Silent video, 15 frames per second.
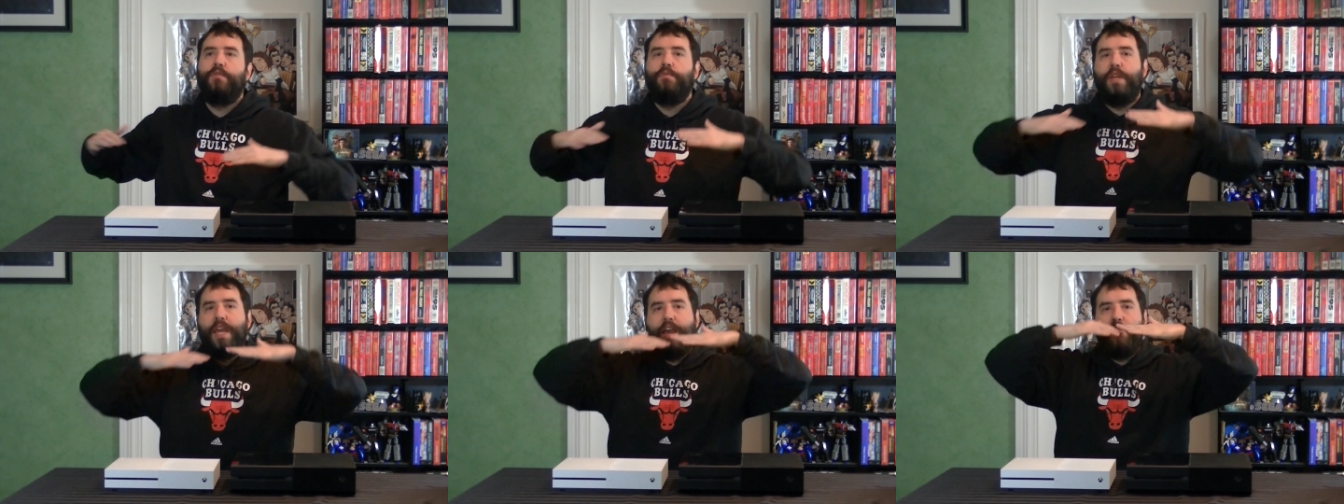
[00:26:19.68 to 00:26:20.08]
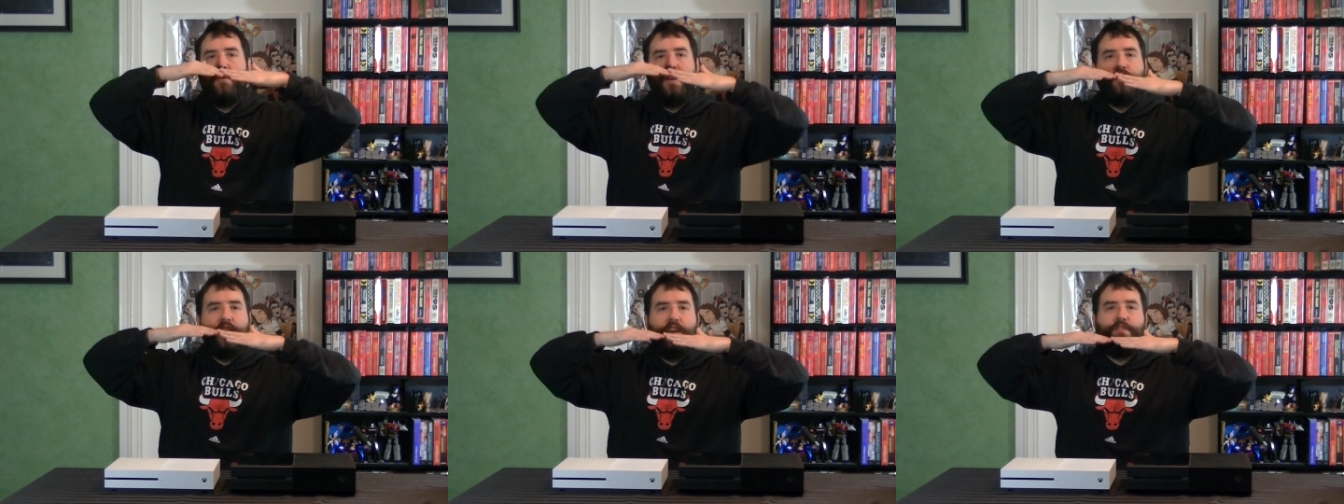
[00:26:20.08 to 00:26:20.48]

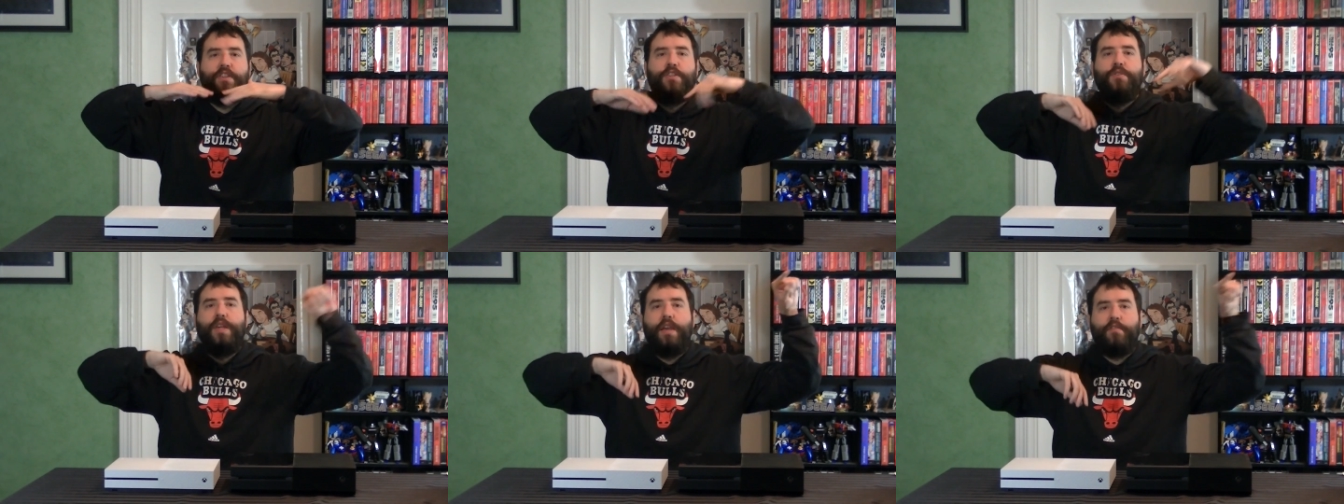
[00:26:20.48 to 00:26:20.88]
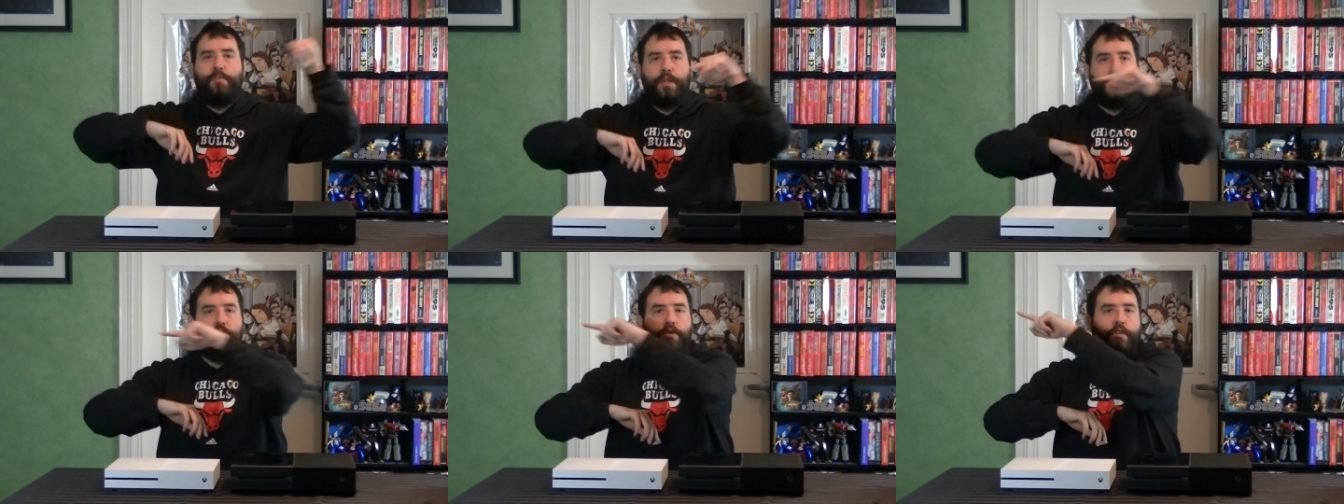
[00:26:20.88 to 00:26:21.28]
Whatever they have to do, they have to
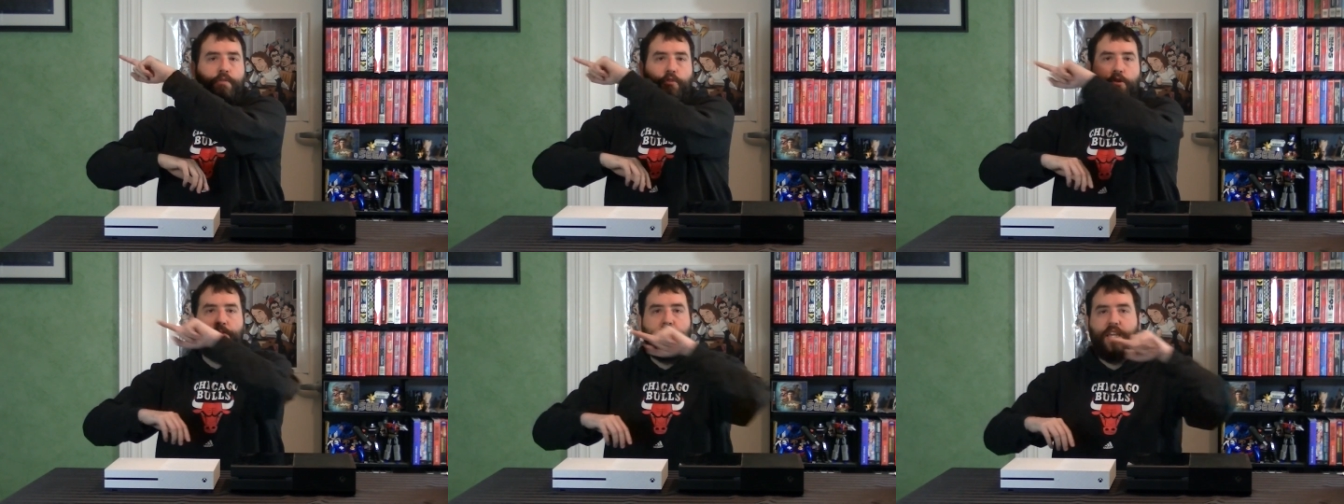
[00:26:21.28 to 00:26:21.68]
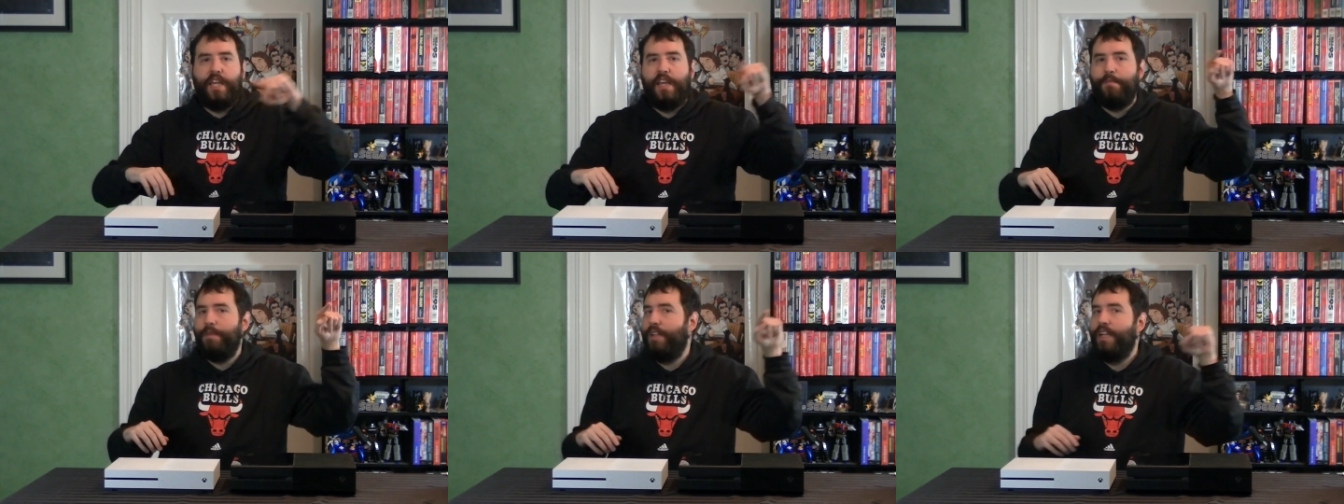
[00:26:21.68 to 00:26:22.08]
be uniform. They
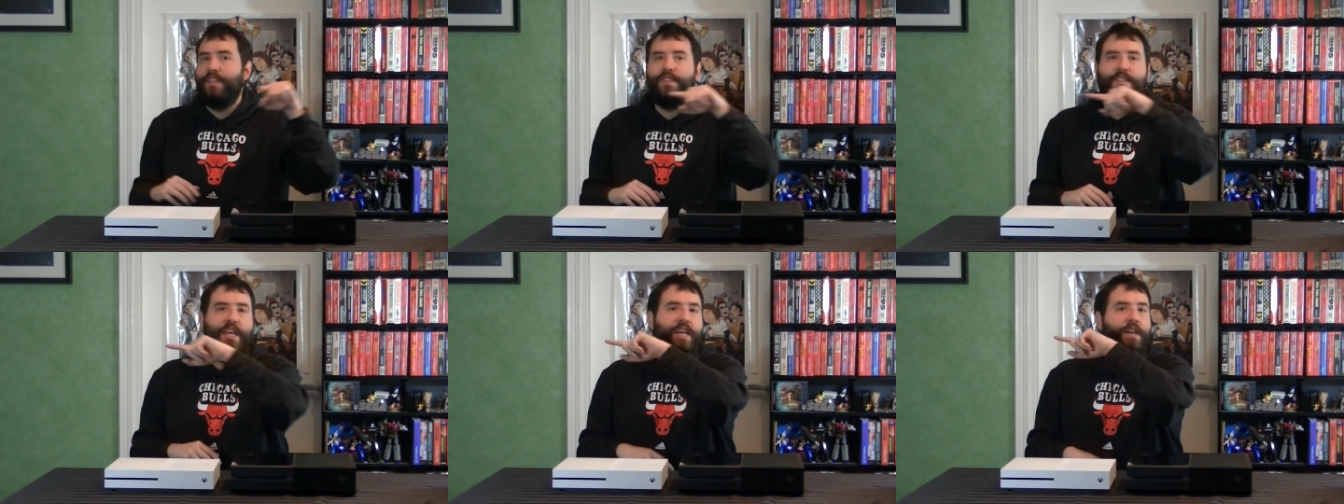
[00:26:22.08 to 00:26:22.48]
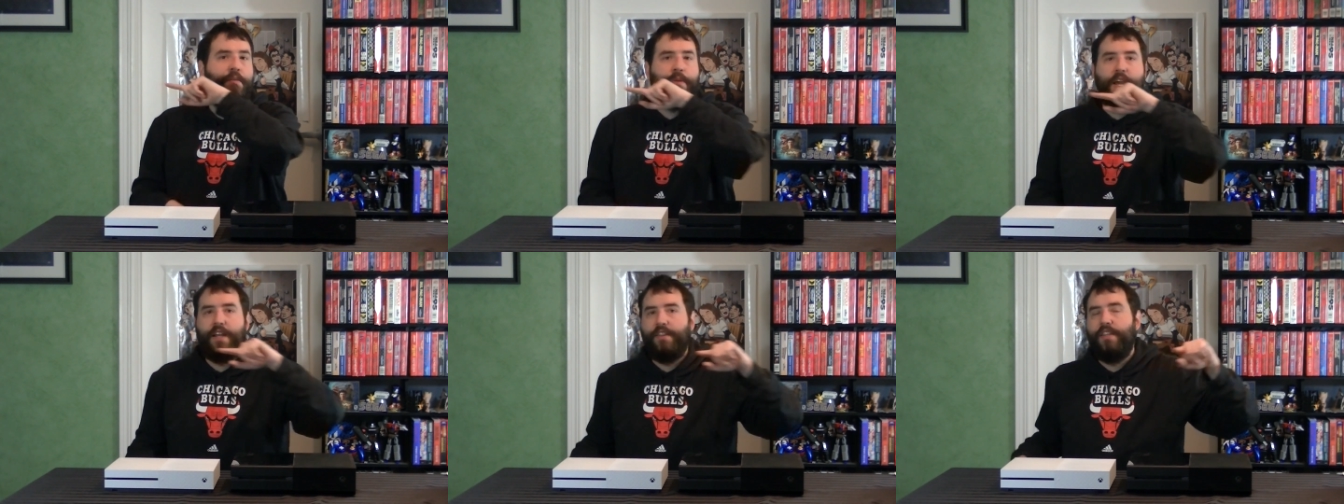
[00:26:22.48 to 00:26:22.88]
can't be like
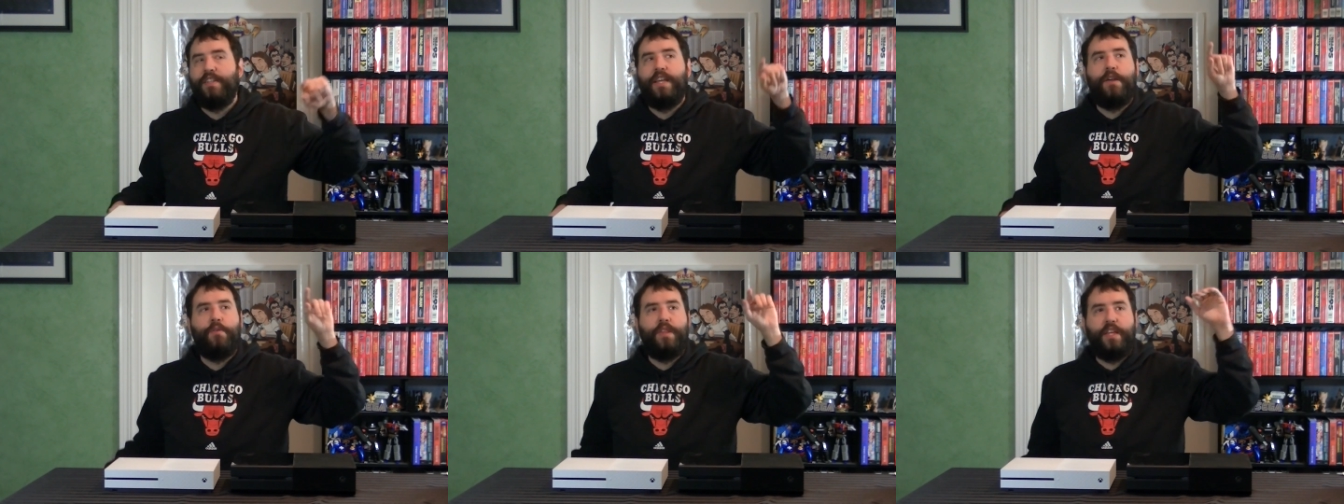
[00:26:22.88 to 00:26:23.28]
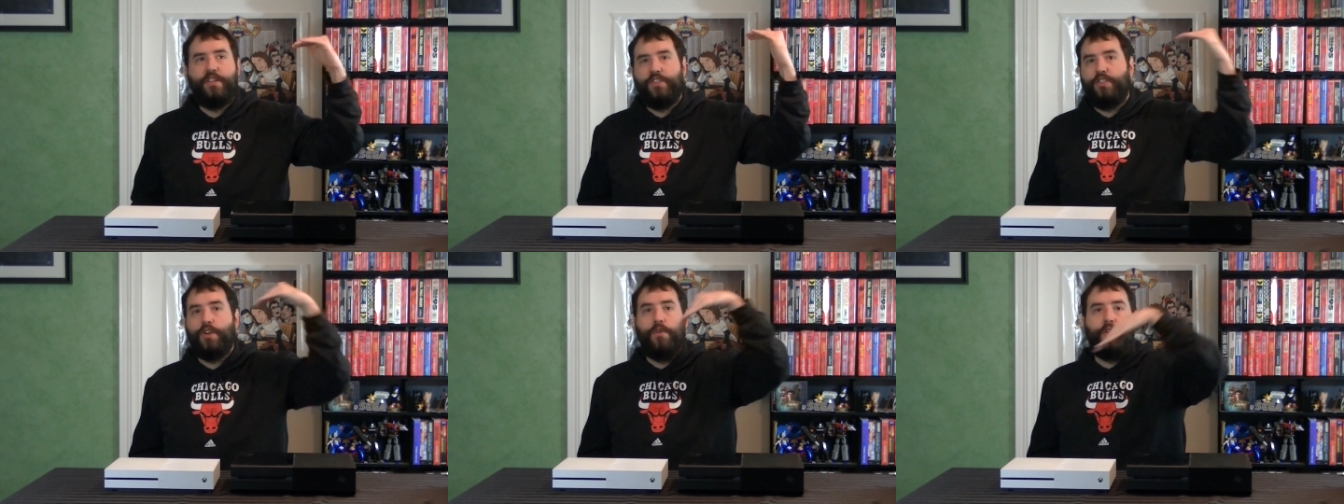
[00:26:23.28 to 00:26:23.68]
Sega back in the day where they
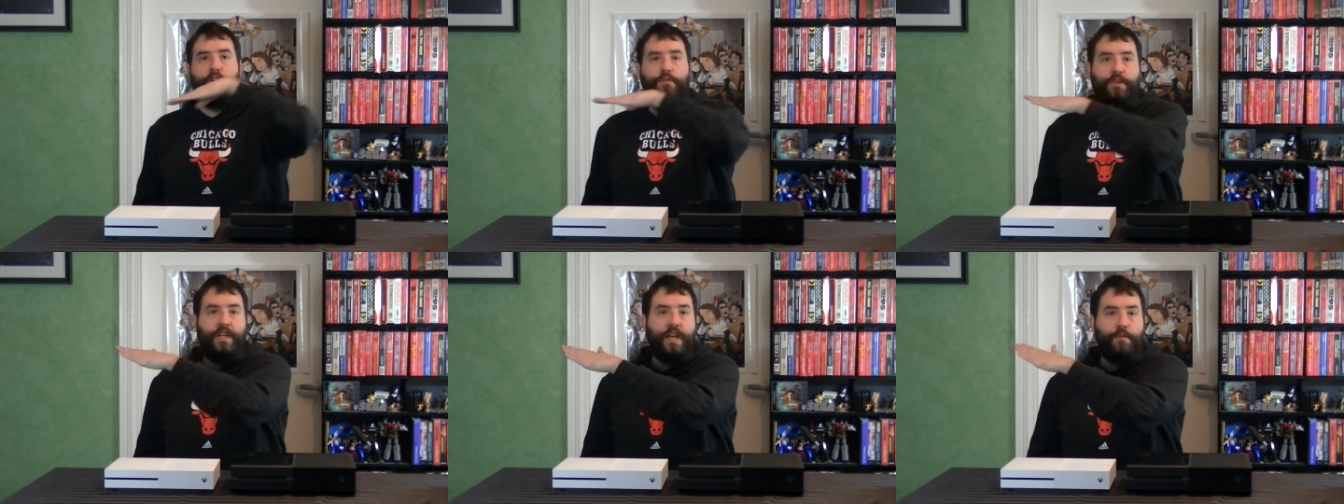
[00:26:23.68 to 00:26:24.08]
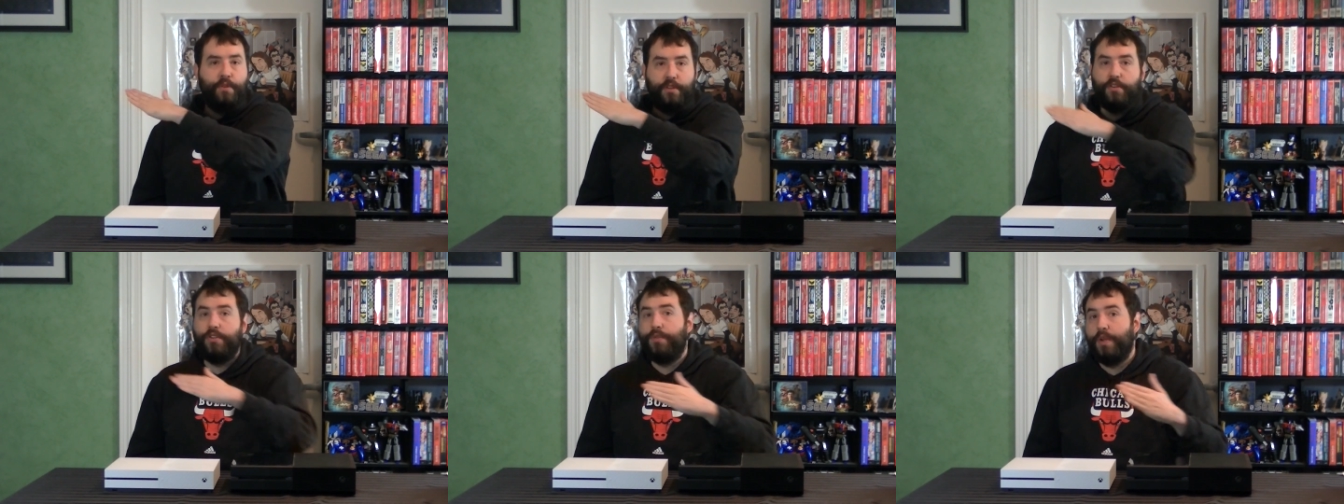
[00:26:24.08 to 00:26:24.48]
just don't agree on
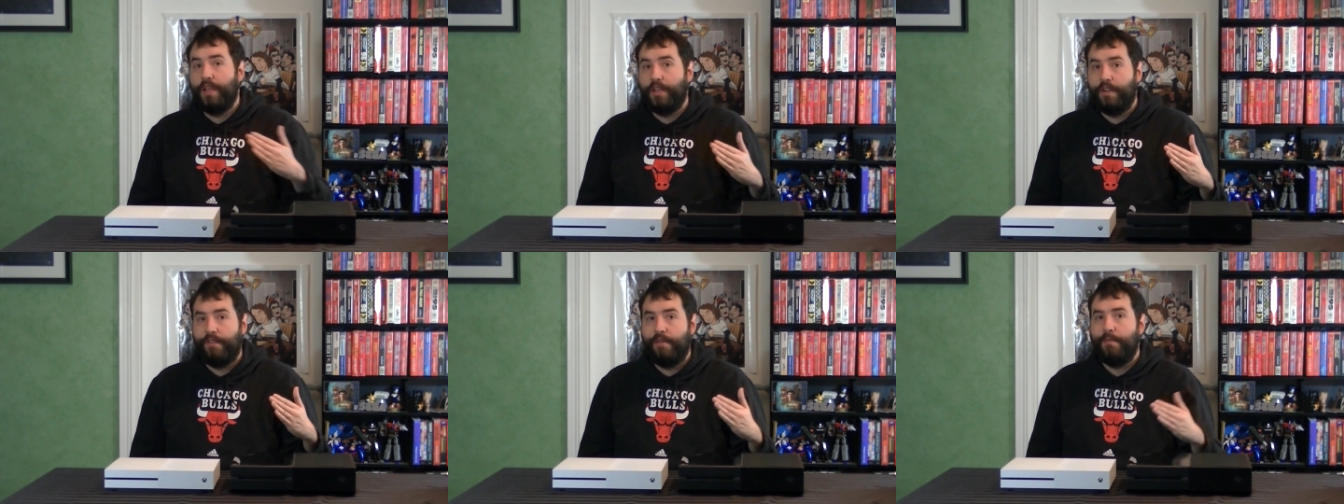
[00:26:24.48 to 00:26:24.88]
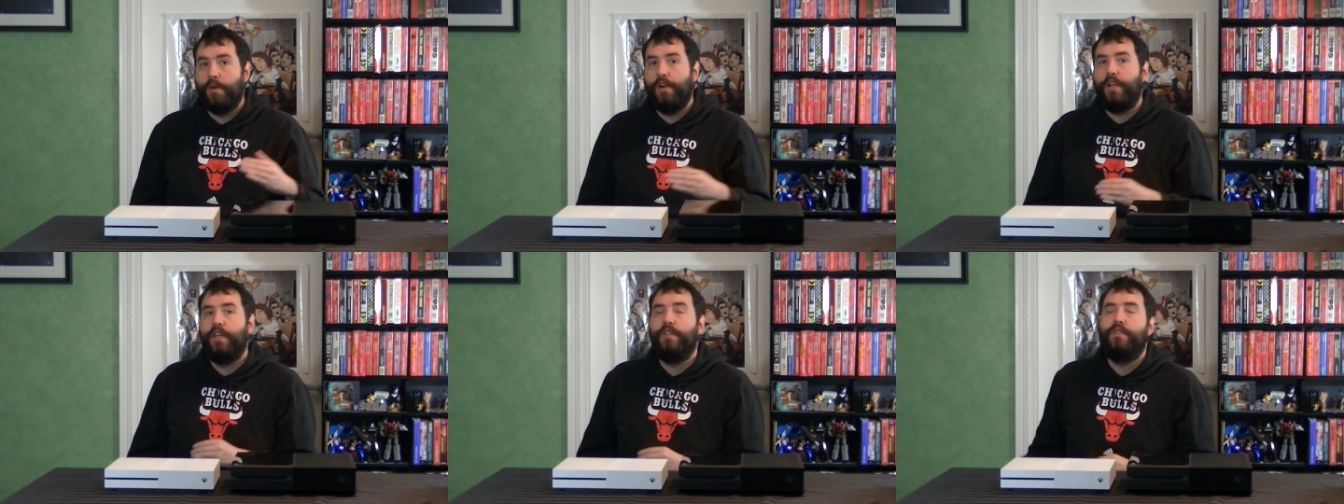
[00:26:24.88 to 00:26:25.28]
what they're doing in different
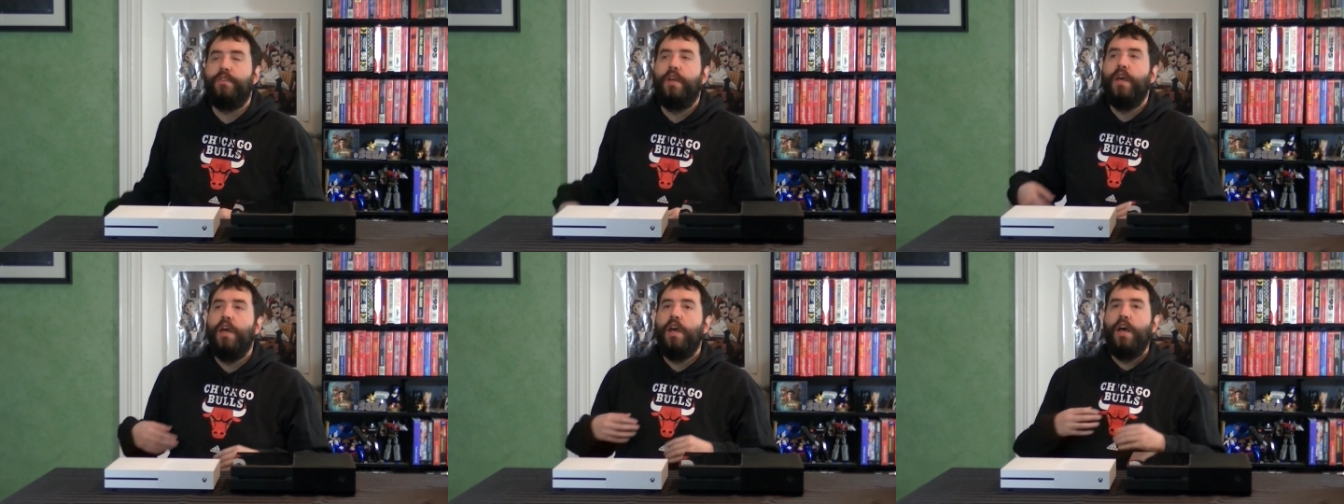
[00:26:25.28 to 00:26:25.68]
markets.